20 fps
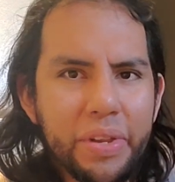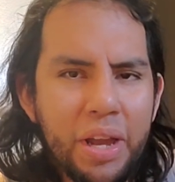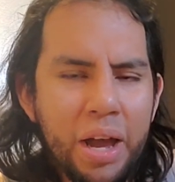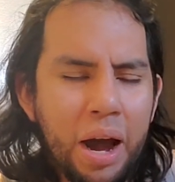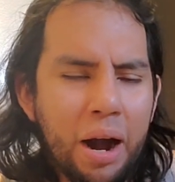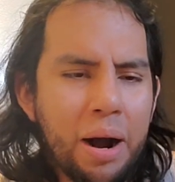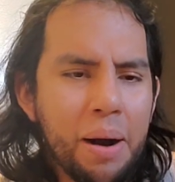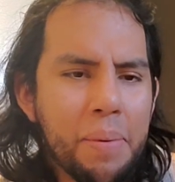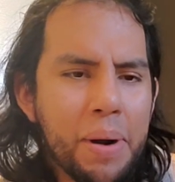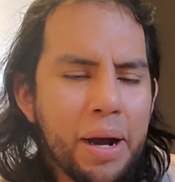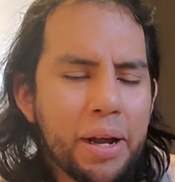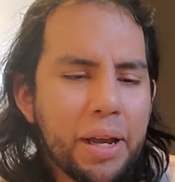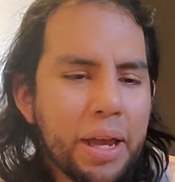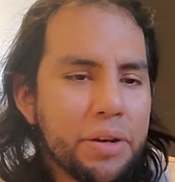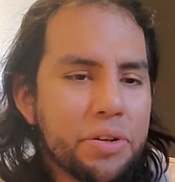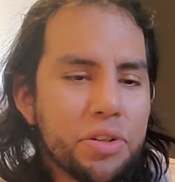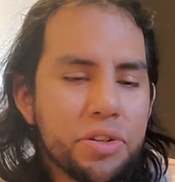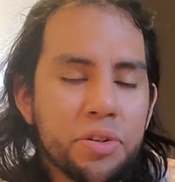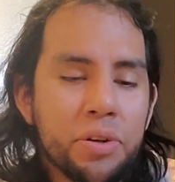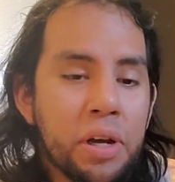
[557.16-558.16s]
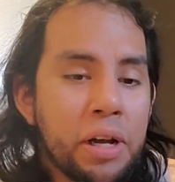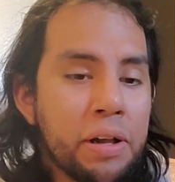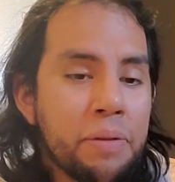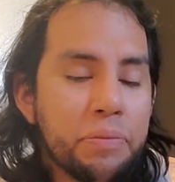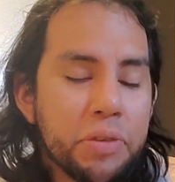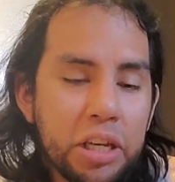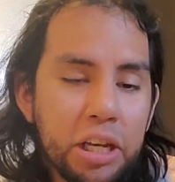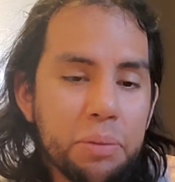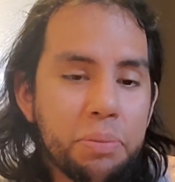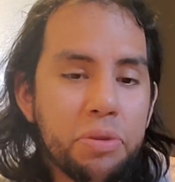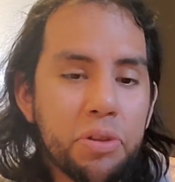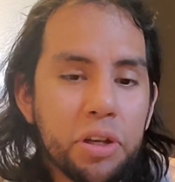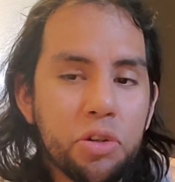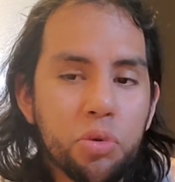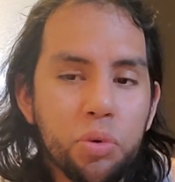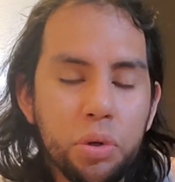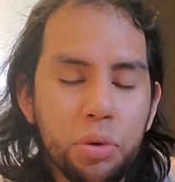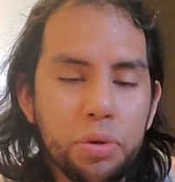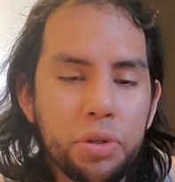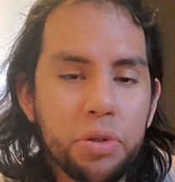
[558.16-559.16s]
uh, again, just keeping
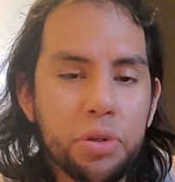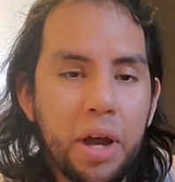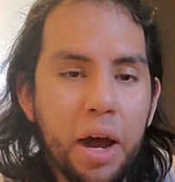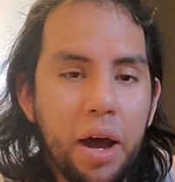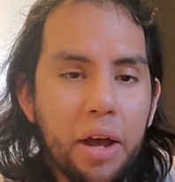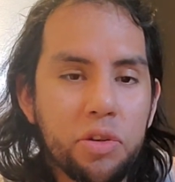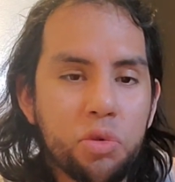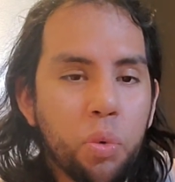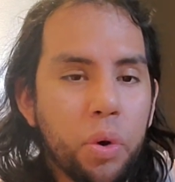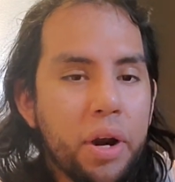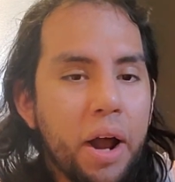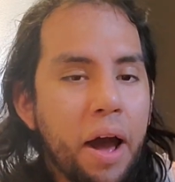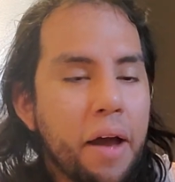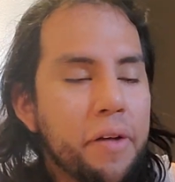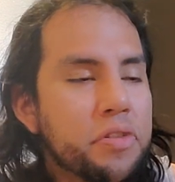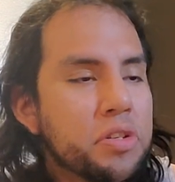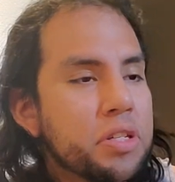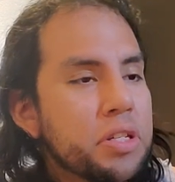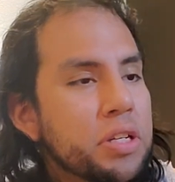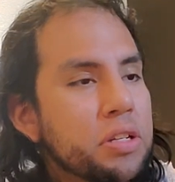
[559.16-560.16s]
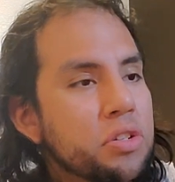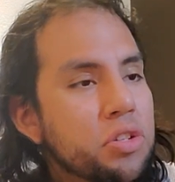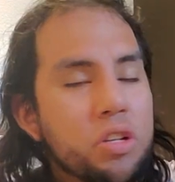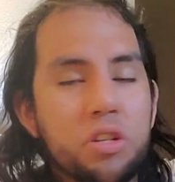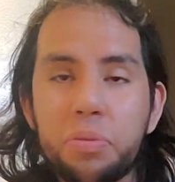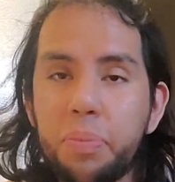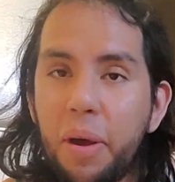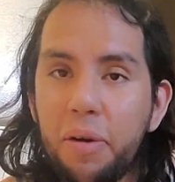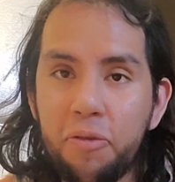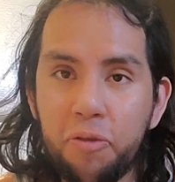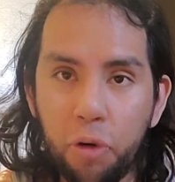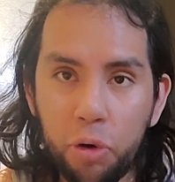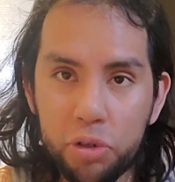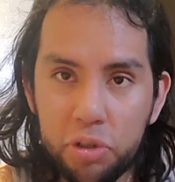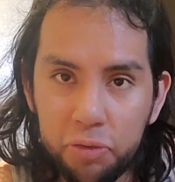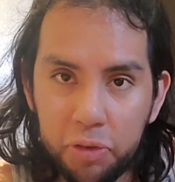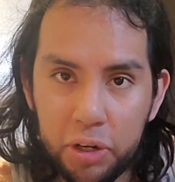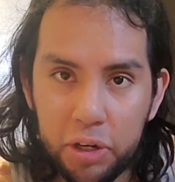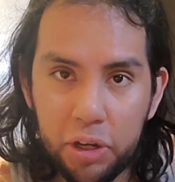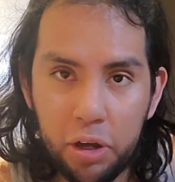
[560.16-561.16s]
things real with you guys, what I've seen since my
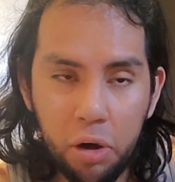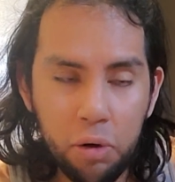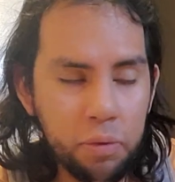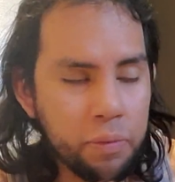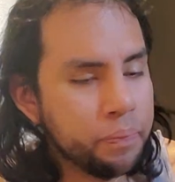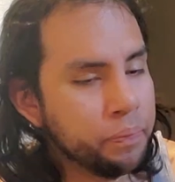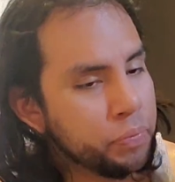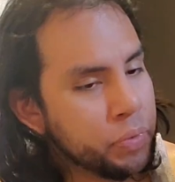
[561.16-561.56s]
first video